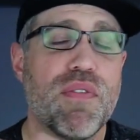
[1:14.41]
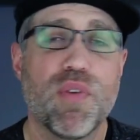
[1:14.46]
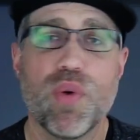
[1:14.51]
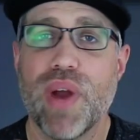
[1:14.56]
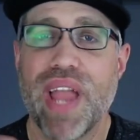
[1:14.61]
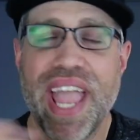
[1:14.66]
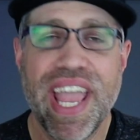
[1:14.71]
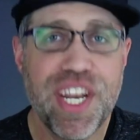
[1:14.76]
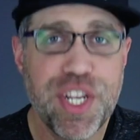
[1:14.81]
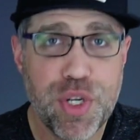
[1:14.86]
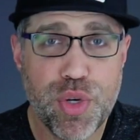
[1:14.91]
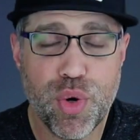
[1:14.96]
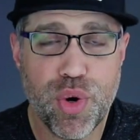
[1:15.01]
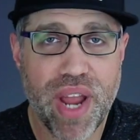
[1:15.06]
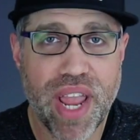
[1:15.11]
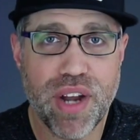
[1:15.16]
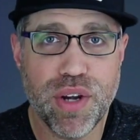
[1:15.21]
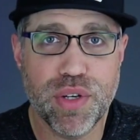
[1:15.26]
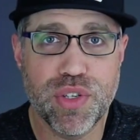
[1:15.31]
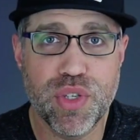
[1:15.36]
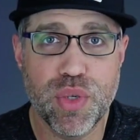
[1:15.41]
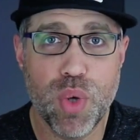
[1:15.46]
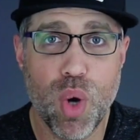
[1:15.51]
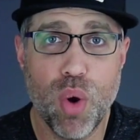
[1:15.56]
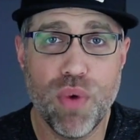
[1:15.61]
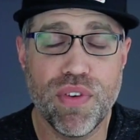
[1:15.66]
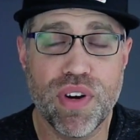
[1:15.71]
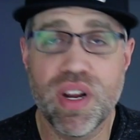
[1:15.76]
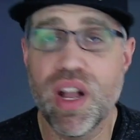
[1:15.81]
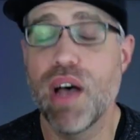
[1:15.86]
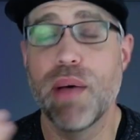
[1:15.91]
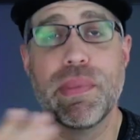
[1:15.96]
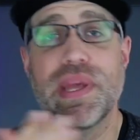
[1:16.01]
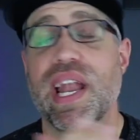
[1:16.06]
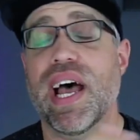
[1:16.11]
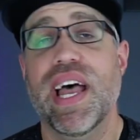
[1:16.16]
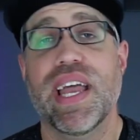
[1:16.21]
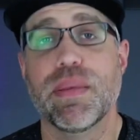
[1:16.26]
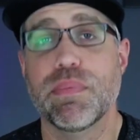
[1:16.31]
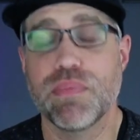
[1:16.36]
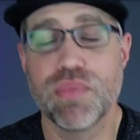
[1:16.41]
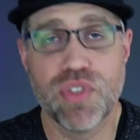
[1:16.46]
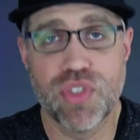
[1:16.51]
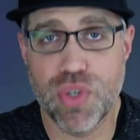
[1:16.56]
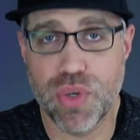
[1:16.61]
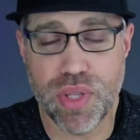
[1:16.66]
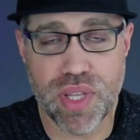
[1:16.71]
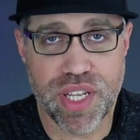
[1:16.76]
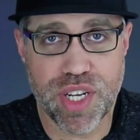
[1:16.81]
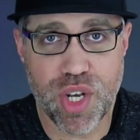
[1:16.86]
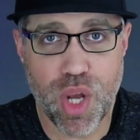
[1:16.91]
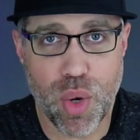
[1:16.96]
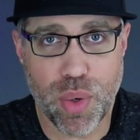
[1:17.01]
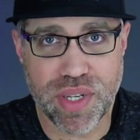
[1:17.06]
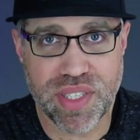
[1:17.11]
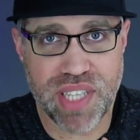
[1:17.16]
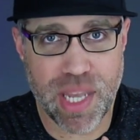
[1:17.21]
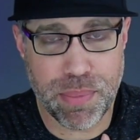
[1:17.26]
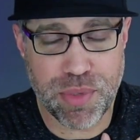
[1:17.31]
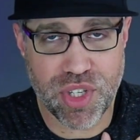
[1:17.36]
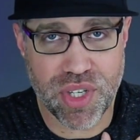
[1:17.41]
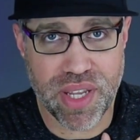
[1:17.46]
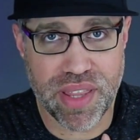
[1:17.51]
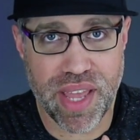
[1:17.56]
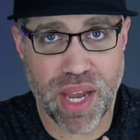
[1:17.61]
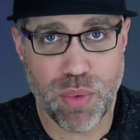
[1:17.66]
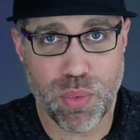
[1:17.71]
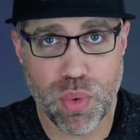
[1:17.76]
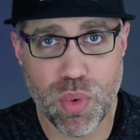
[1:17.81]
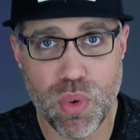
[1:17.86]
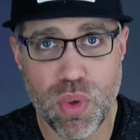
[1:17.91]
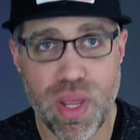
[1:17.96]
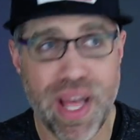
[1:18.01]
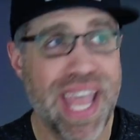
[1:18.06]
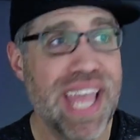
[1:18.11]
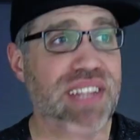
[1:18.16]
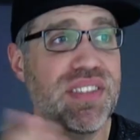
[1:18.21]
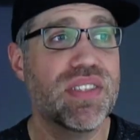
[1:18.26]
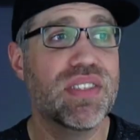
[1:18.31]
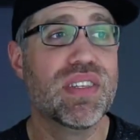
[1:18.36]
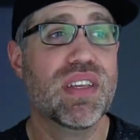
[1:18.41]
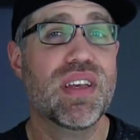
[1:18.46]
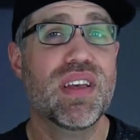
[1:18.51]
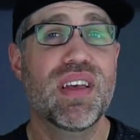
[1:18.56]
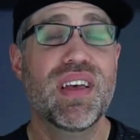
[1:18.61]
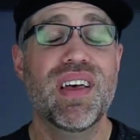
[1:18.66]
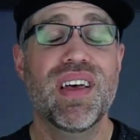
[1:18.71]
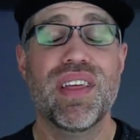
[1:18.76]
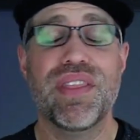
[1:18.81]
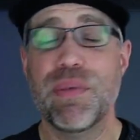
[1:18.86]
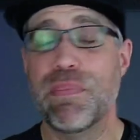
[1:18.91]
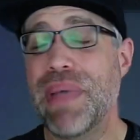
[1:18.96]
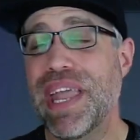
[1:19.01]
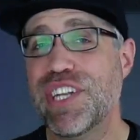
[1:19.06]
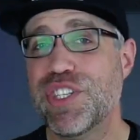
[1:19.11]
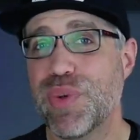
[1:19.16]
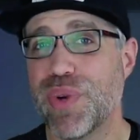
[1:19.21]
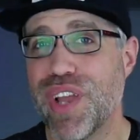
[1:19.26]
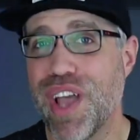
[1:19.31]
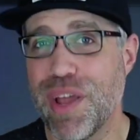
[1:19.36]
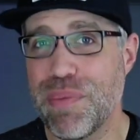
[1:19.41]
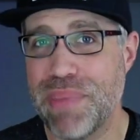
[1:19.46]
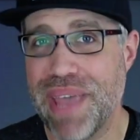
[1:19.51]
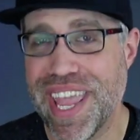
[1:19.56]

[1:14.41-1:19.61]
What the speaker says: for any creator to overcome, and I am certainly no exception to that rule, hence the Patreon